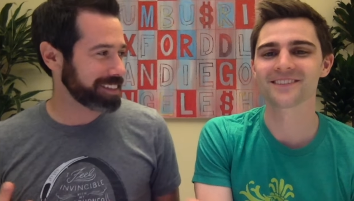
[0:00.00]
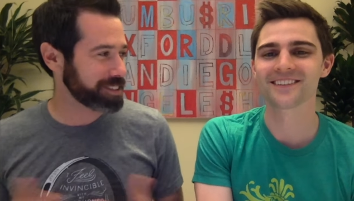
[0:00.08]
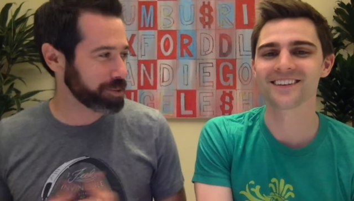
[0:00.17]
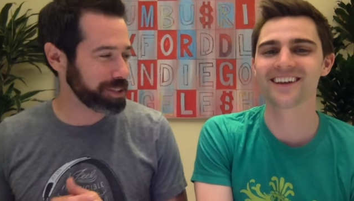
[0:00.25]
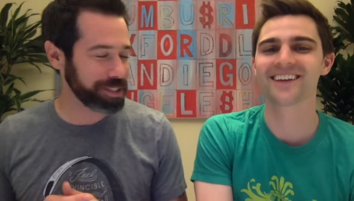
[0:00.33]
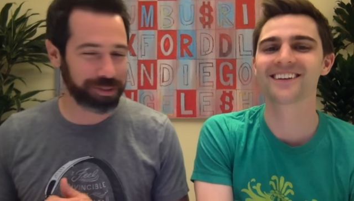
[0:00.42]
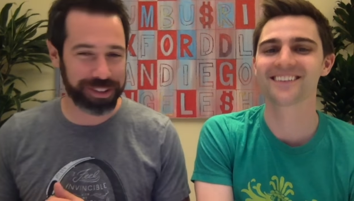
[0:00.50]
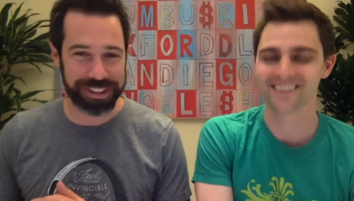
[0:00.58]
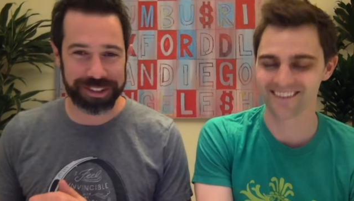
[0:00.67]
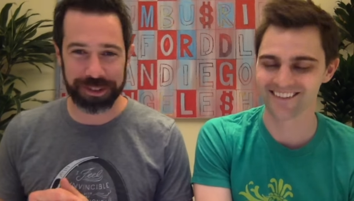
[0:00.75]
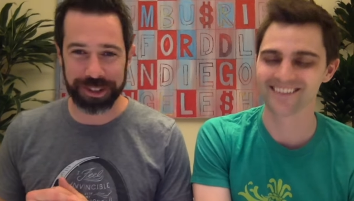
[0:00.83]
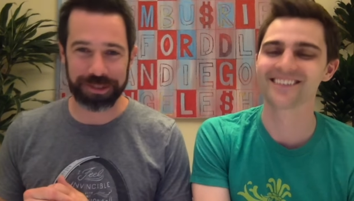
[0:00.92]
Speaker 1: The twin twi-
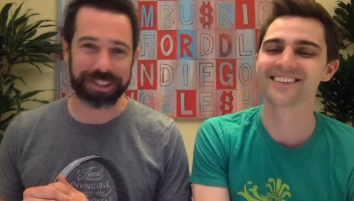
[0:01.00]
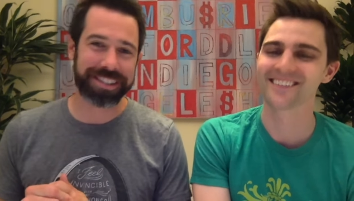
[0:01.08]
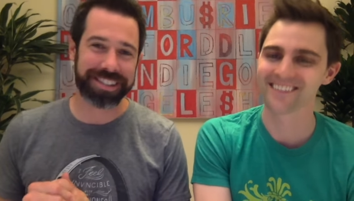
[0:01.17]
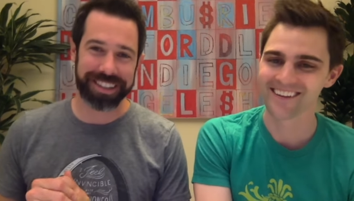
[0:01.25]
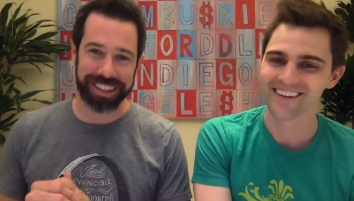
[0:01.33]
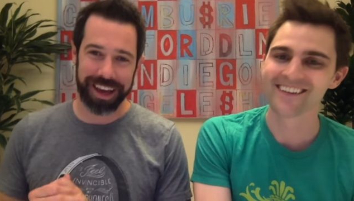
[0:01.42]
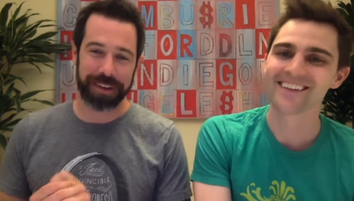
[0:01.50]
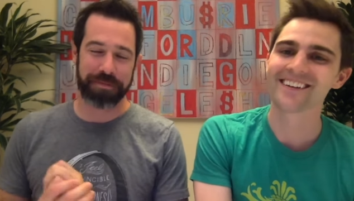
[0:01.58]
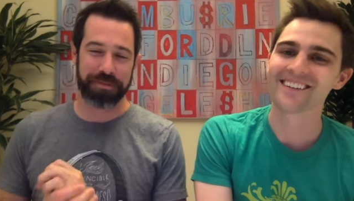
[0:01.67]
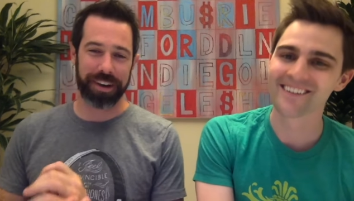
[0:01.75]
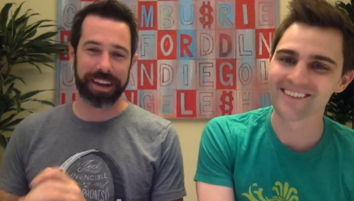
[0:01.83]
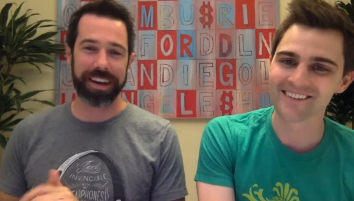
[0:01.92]
the twin twist is a lot of
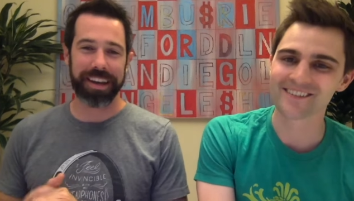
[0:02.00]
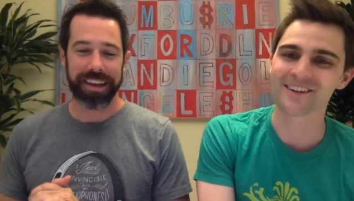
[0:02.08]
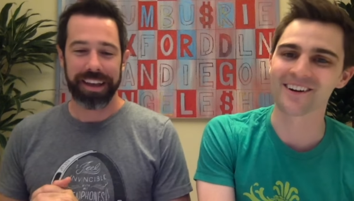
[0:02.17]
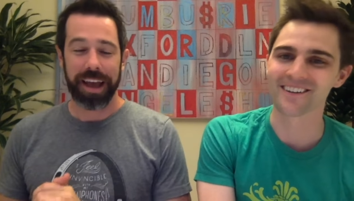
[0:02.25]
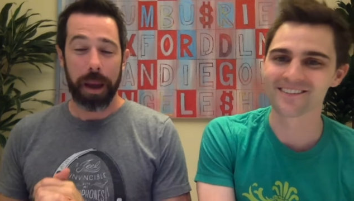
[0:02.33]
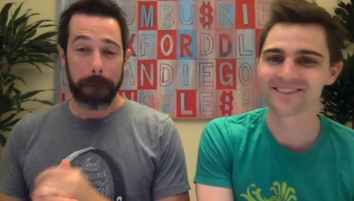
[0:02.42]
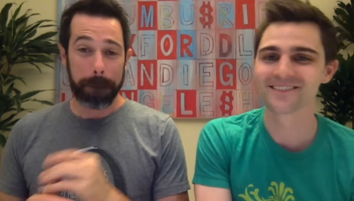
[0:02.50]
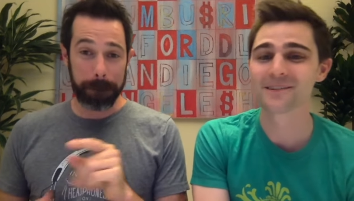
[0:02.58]
fun. Sure.